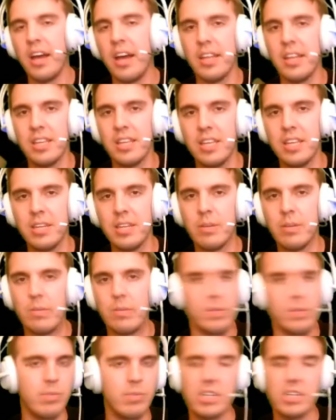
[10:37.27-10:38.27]
he
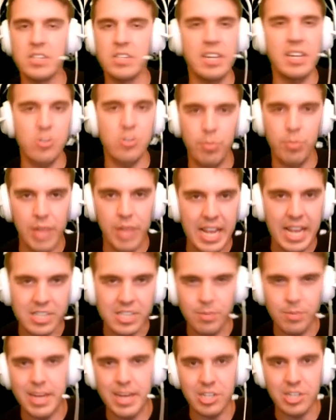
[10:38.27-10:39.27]
gets an extra blast
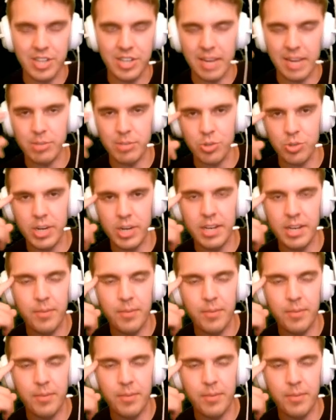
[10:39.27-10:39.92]
of magic damage, right?